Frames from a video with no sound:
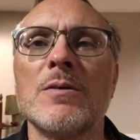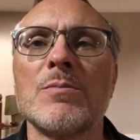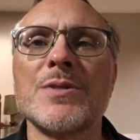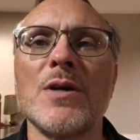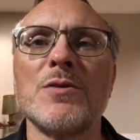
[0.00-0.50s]

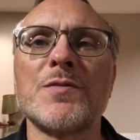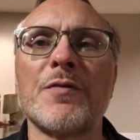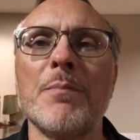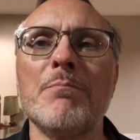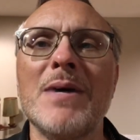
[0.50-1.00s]
Results
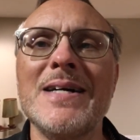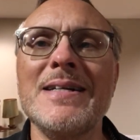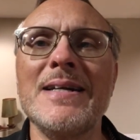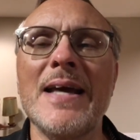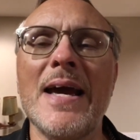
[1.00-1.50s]
for
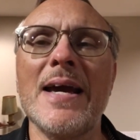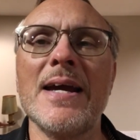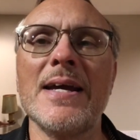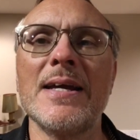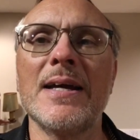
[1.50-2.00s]

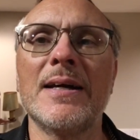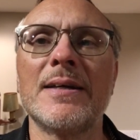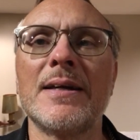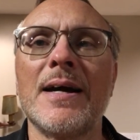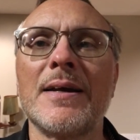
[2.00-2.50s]
Monday,
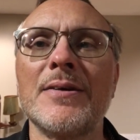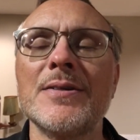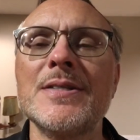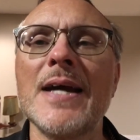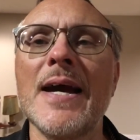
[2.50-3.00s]
not a
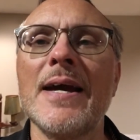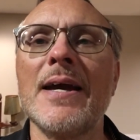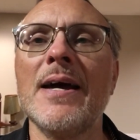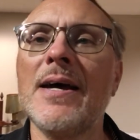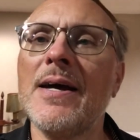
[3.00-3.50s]
good day.